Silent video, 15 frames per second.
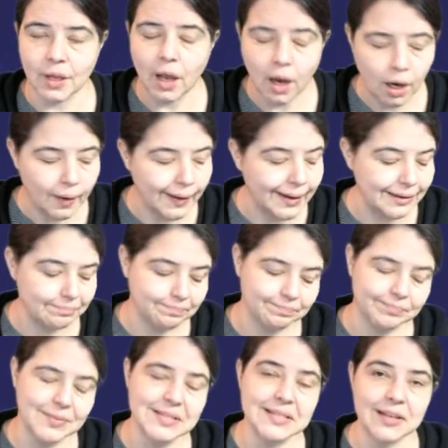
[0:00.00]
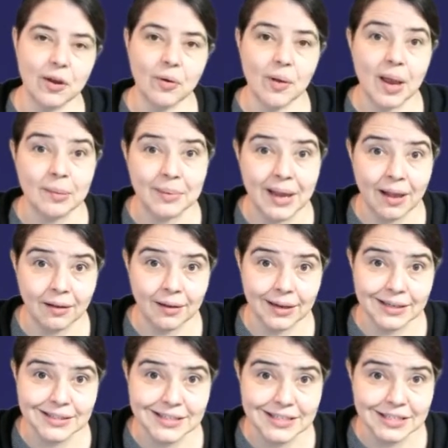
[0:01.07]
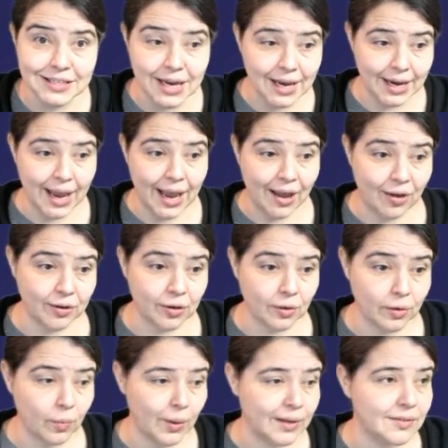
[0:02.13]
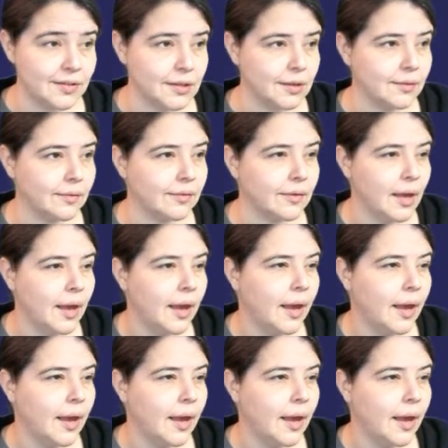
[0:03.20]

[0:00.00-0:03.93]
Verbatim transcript: All right. So I'm now going to check out your questions